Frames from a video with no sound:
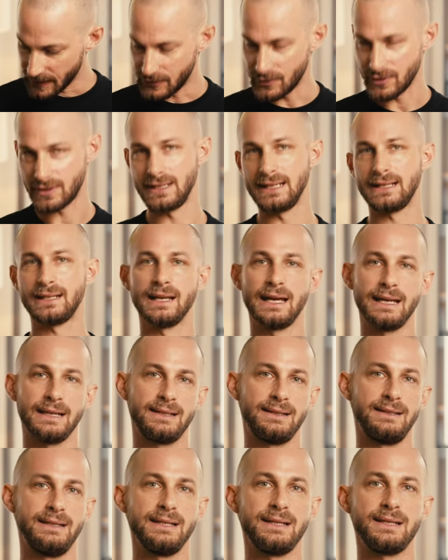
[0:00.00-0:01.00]
to sit
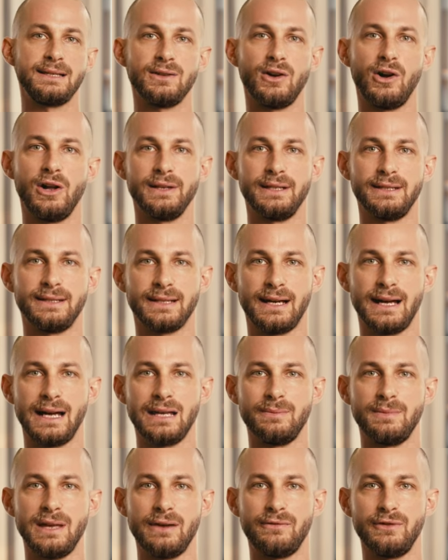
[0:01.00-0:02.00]
like this all the
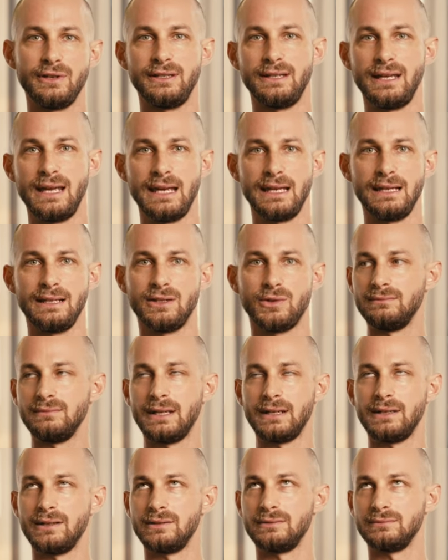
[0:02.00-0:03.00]
time, every day,
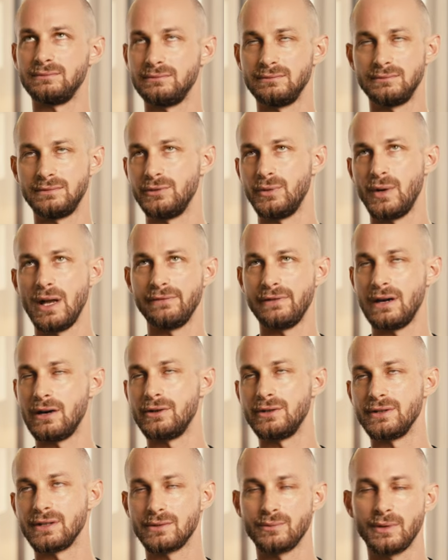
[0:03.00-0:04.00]
I don't know, 12
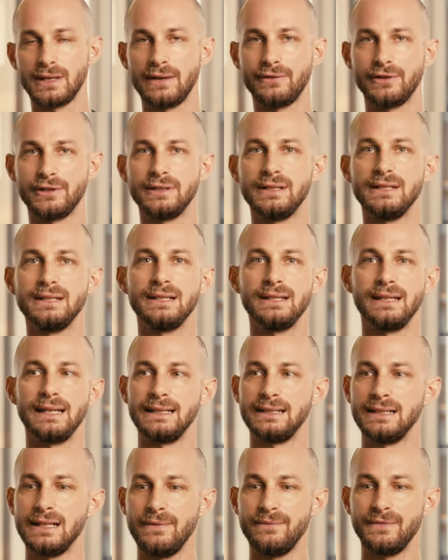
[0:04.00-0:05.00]
hours, whatever.
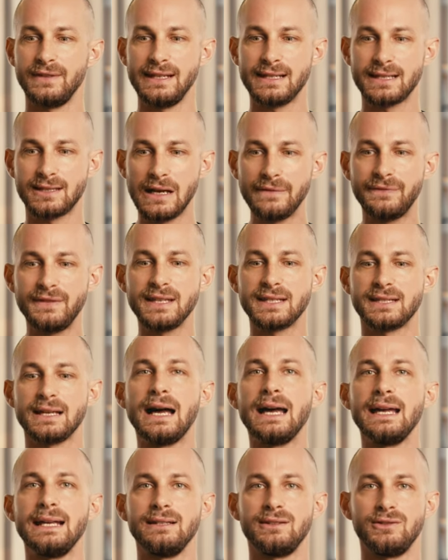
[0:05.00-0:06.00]
Like, it's not
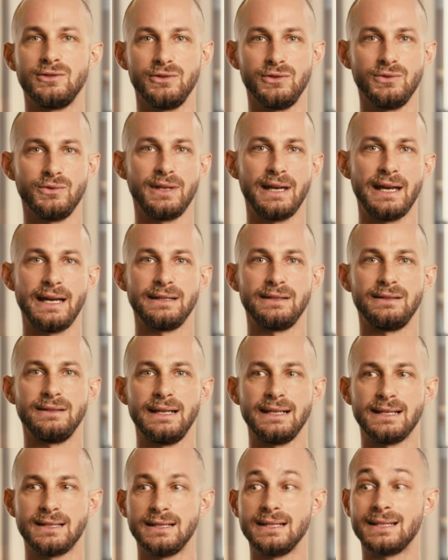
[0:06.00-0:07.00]
designed to do that.
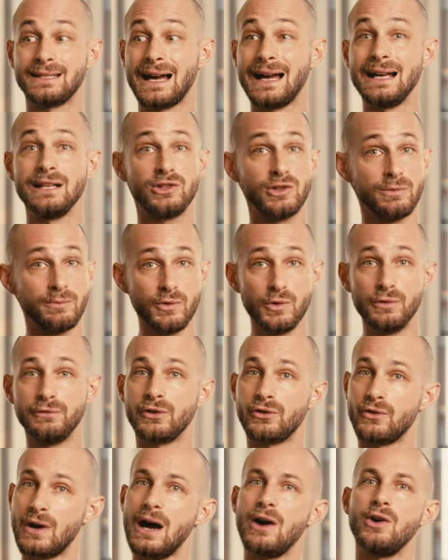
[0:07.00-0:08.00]
It's designed to
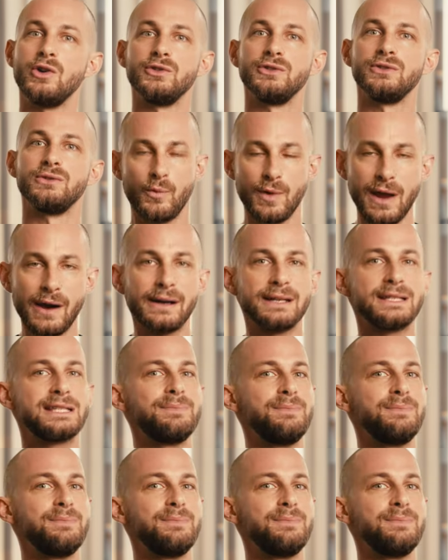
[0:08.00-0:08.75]
move around. We are a